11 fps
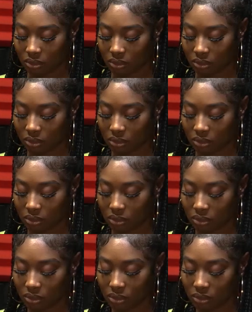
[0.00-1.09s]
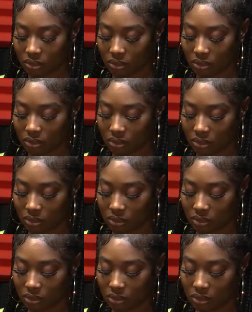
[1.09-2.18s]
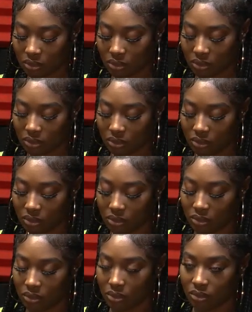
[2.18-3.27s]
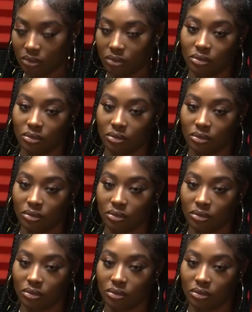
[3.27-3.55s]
[no speech]